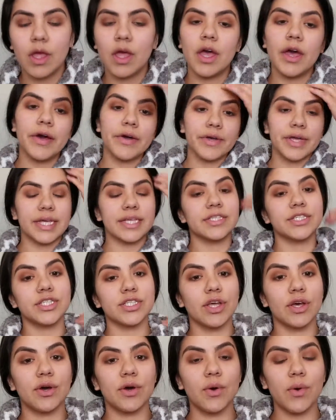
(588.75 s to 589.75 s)
Okay,
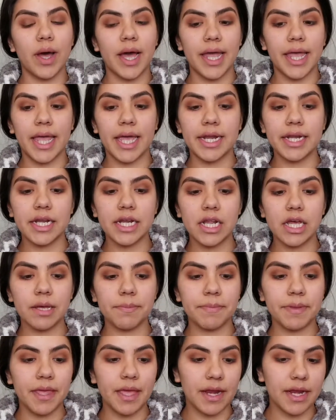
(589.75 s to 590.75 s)
so I ended
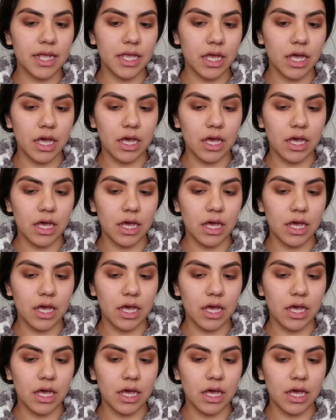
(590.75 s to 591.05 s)
up getting